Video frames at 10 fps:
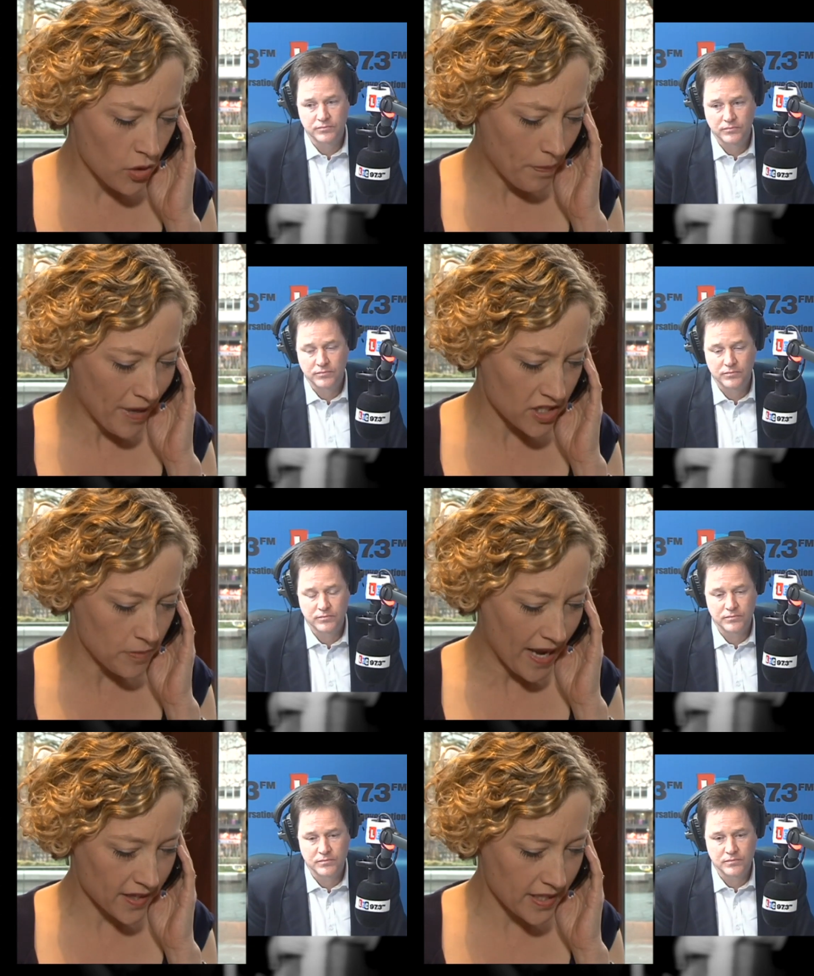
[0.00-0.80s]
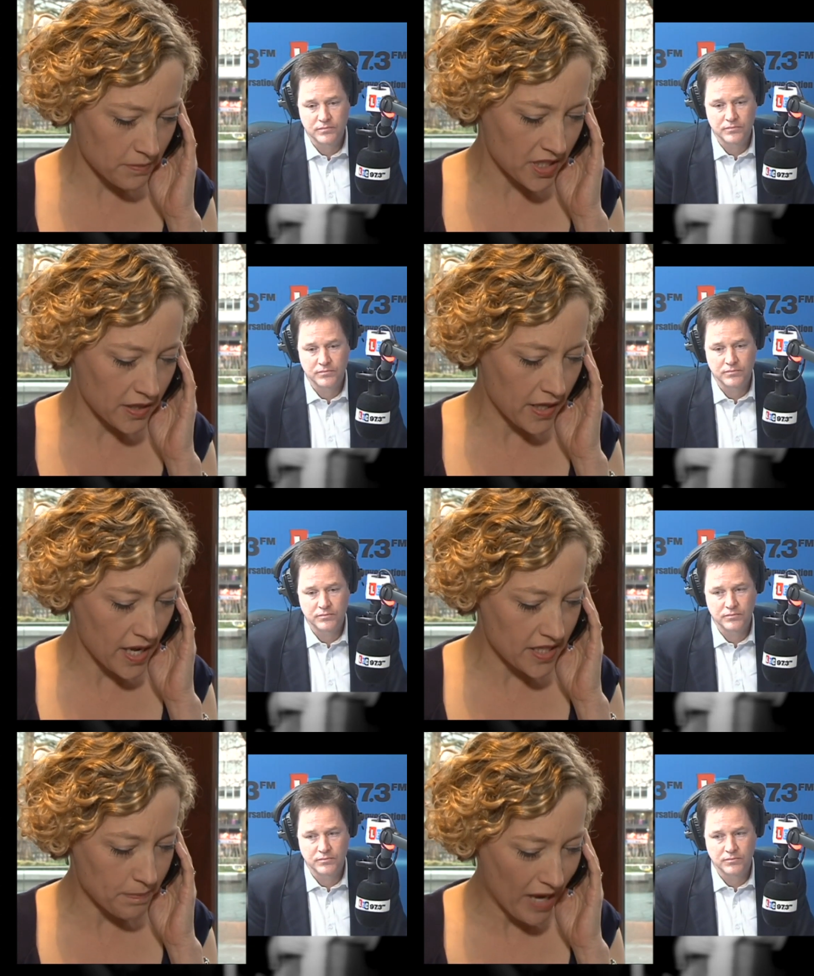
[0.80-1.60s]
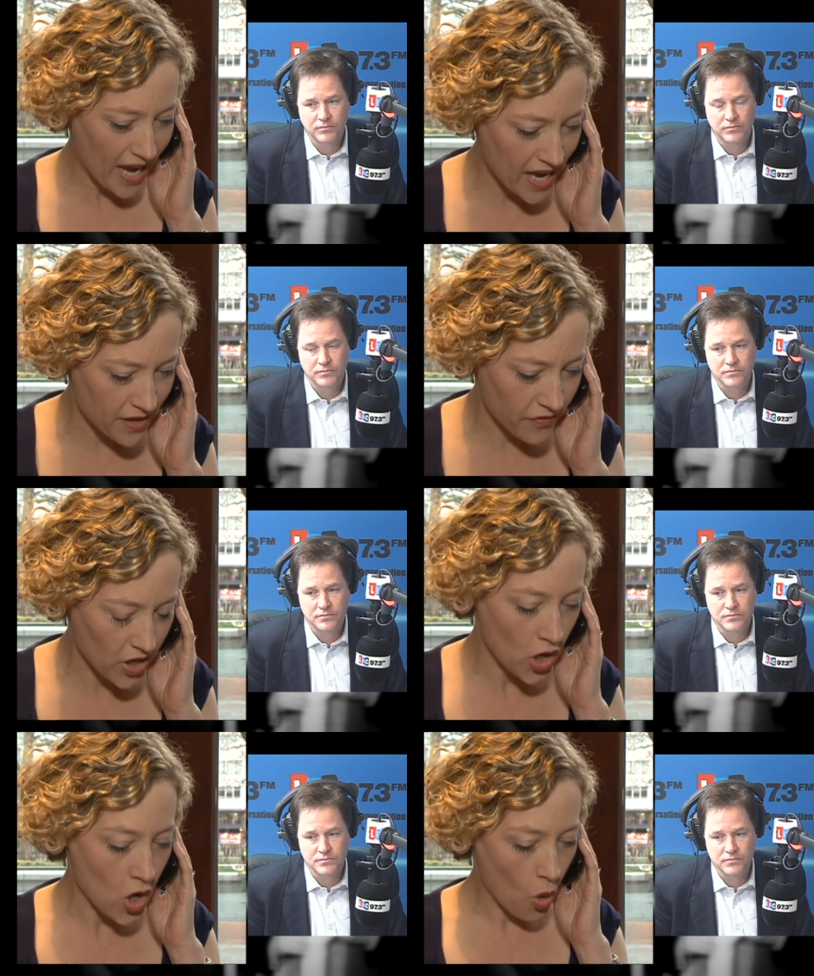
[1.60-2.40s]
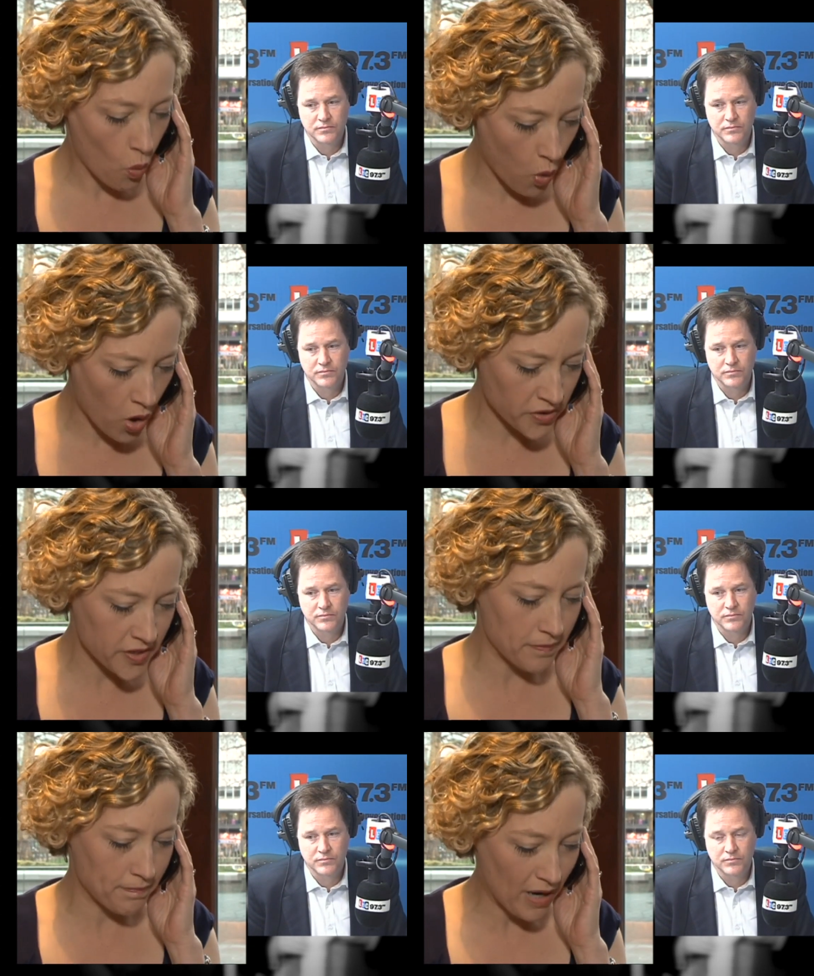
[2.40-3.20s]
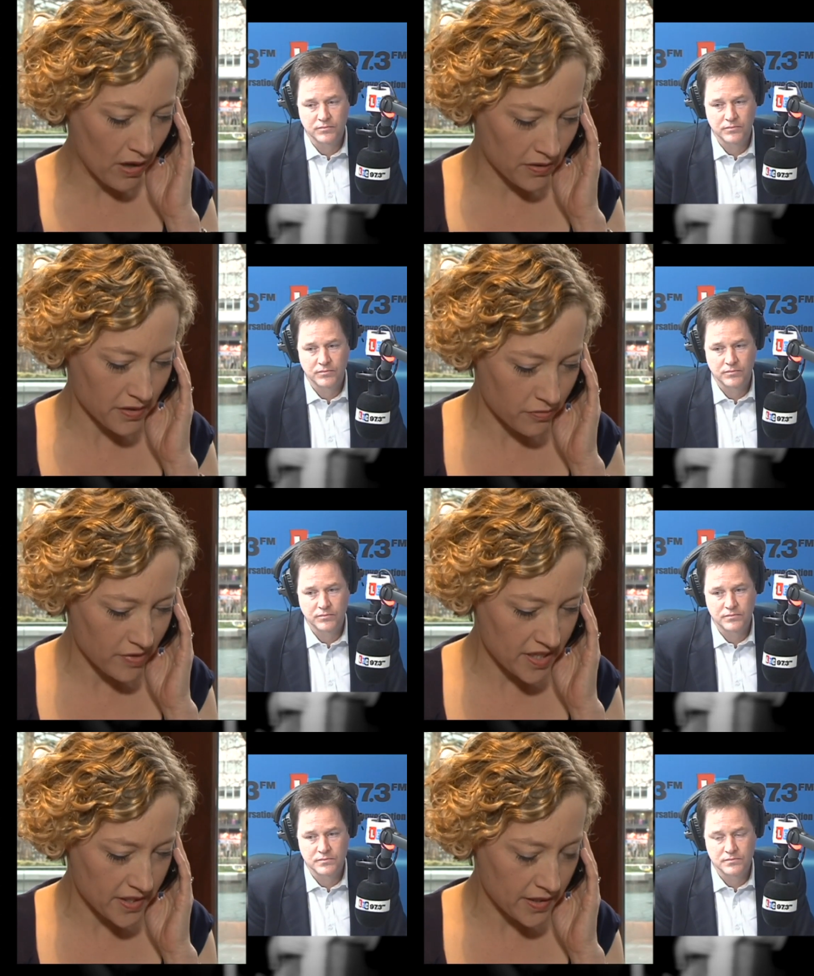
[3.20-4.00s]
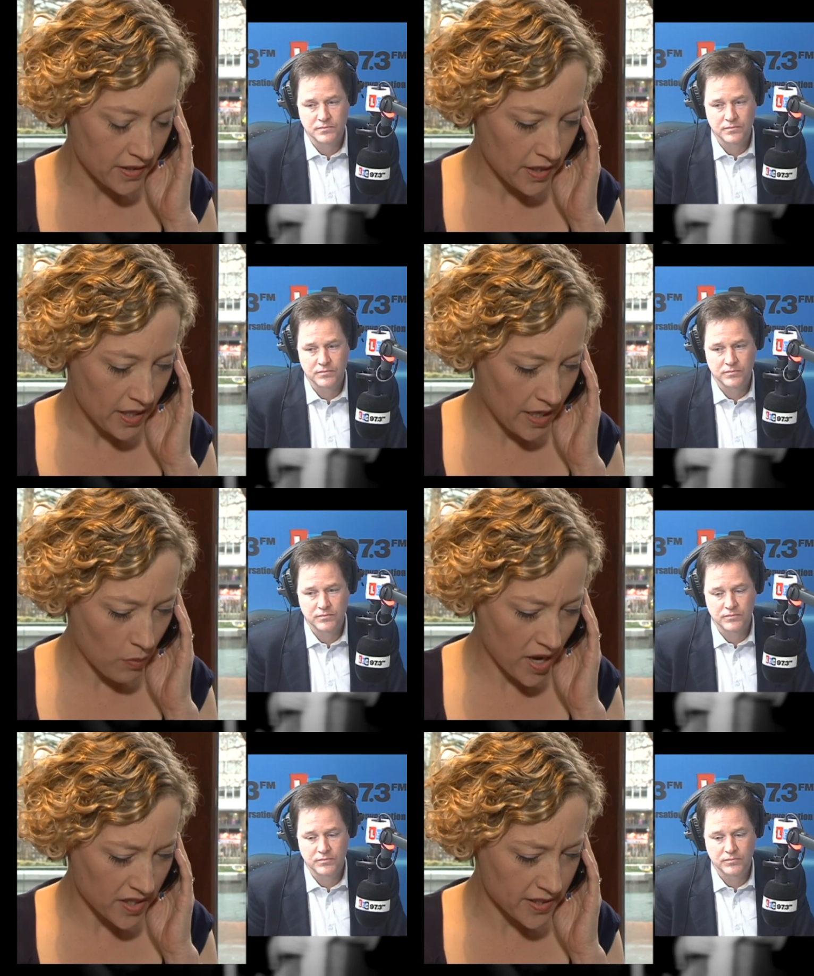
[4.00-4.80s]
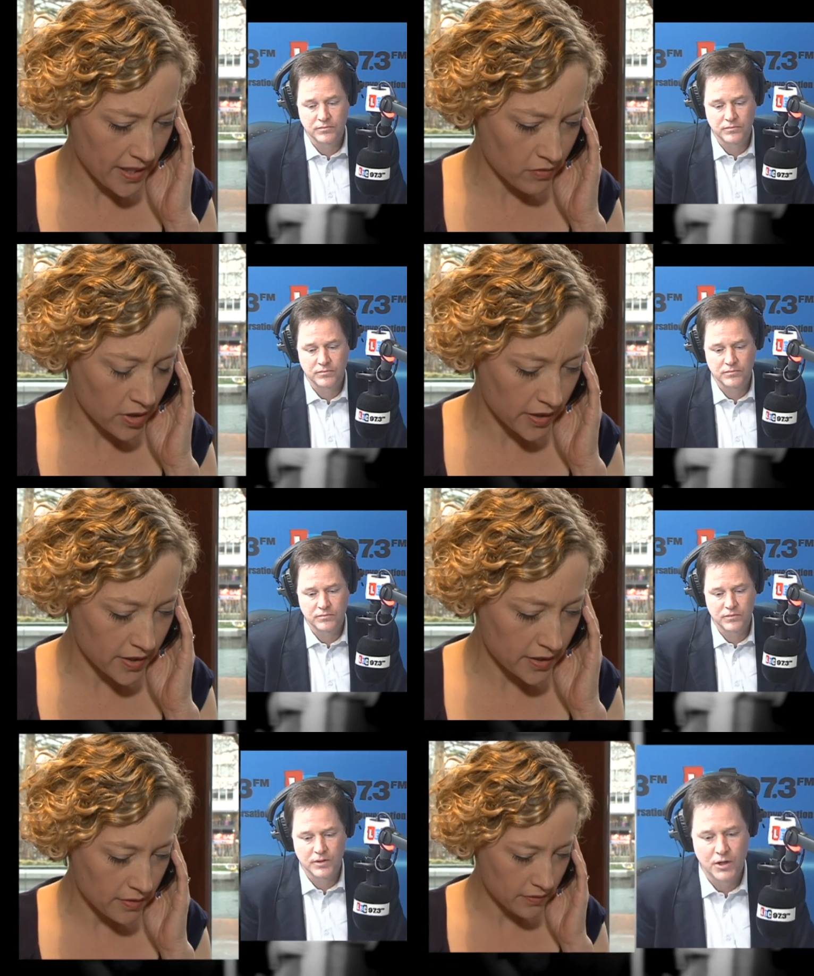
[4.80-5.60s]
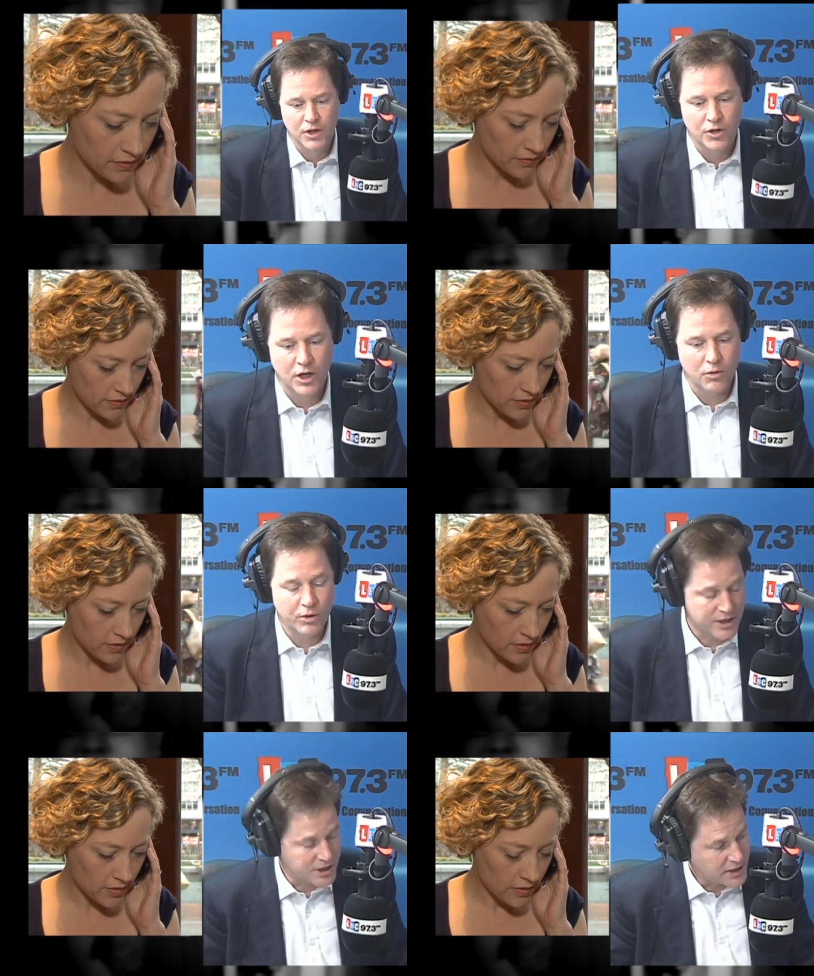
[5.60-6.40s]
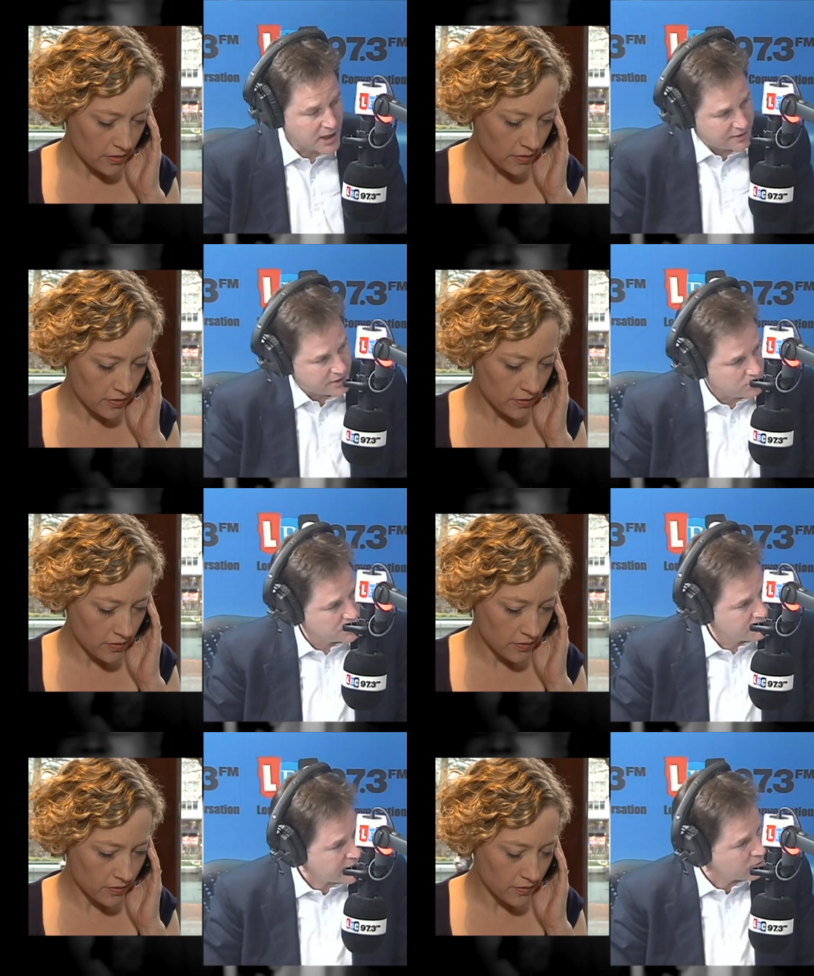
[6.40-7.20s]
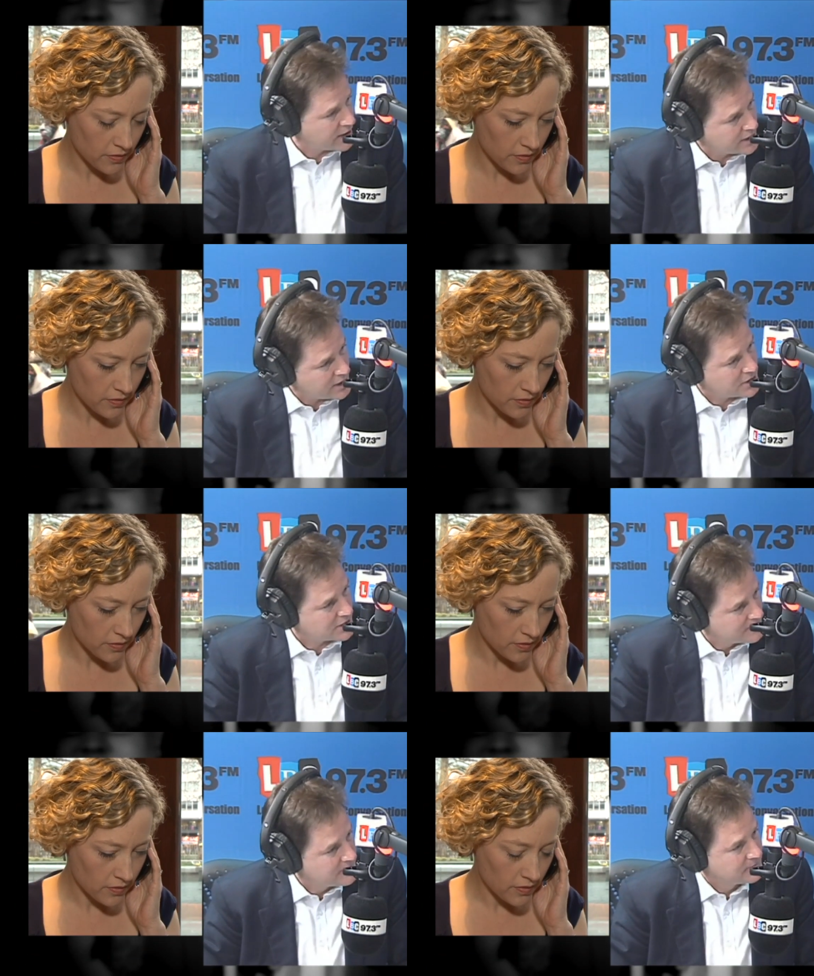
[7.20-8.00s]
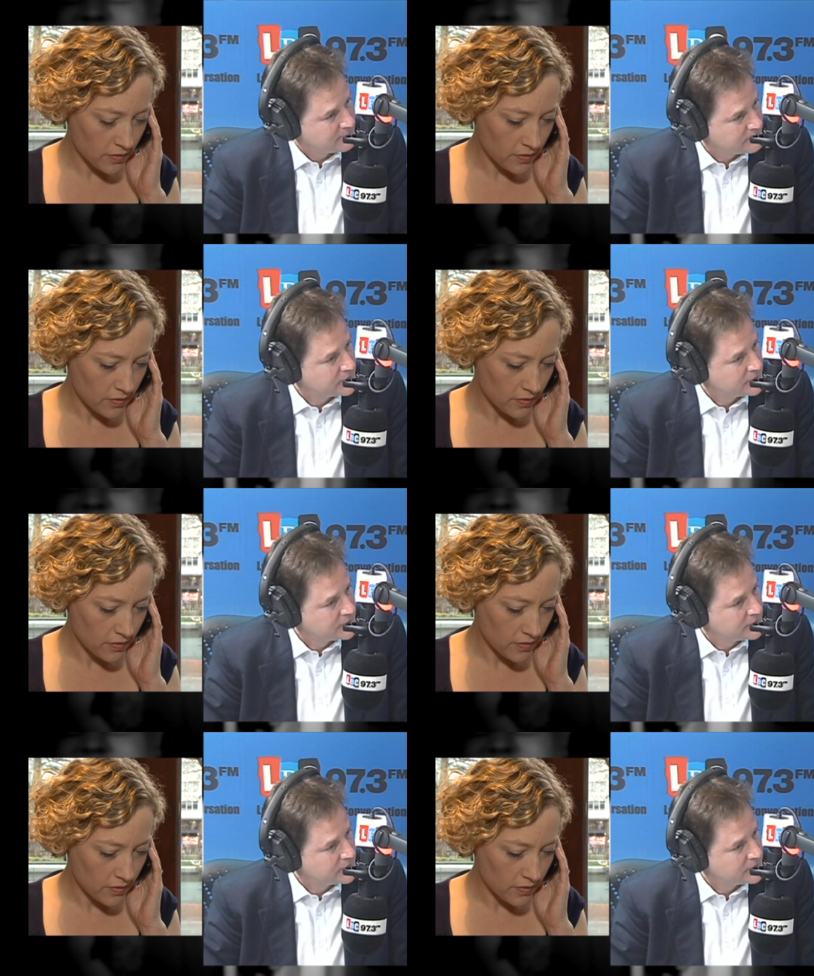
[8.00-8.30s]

Speaker 1: you appear to be accepting that his behaviour was part of the reason he went. Is that right?
Speaker 2: Uh, what I said, Cathy, was, and by the way, uh, can are, I? Are you the, you're,